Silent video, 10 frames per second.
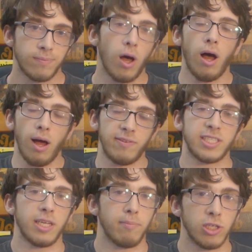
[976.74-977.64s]

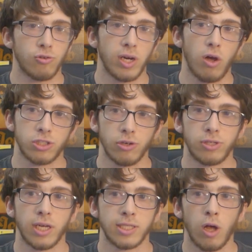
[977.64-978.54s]
obviously Madrid also does